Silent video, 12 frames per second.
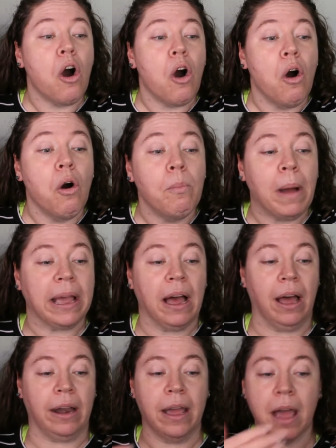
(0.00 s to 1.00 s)
Oh my
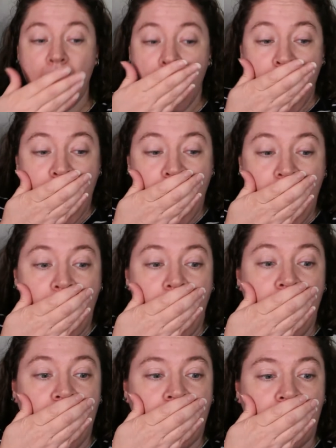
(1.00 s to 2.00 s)
God.
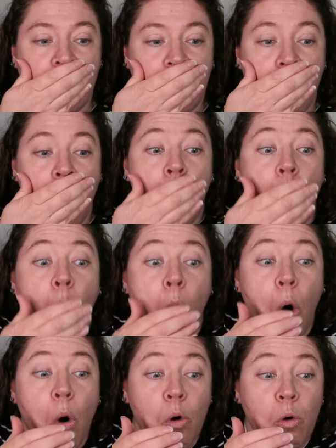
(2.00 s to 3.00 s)

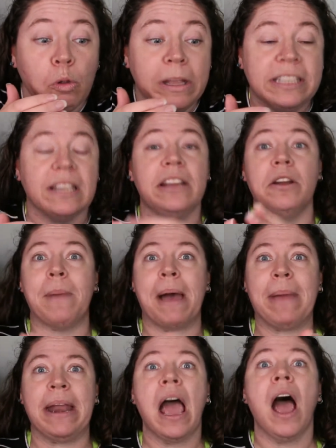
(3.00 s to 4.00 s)
Holy Toledo
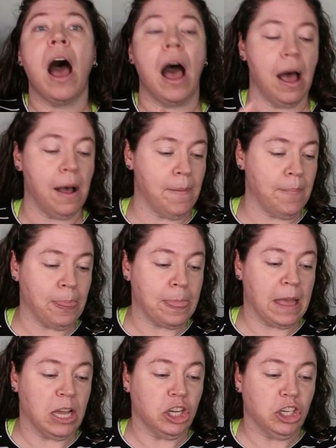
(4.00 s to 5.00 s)
Batman.
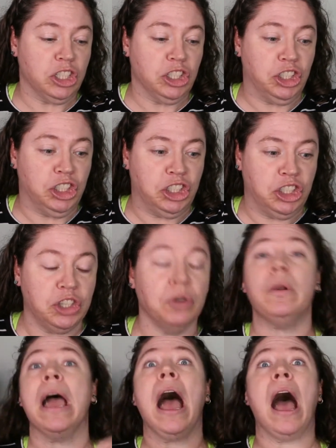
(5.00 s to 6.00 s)

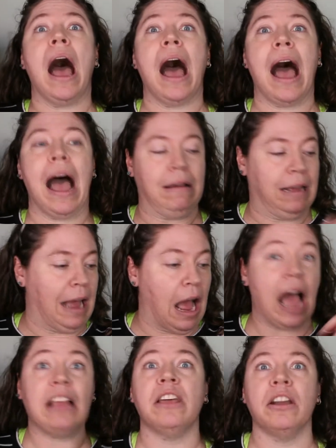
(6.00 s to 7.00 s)
Shoot,
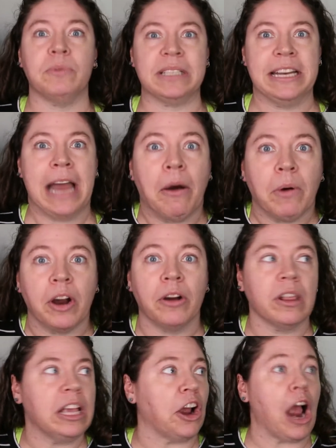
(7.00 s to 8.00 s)
I thought it was an hour
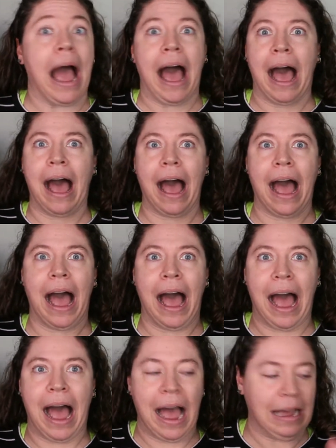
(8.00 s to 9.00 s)
earlier.
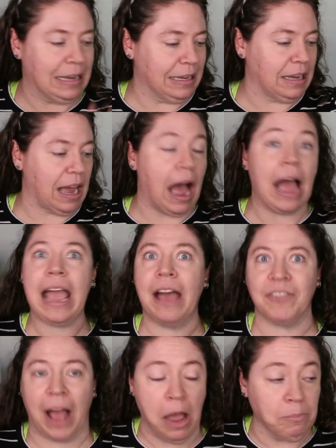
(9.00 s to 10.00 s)

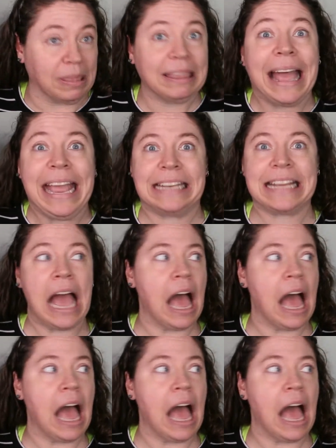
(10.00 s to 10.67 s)
I'm late.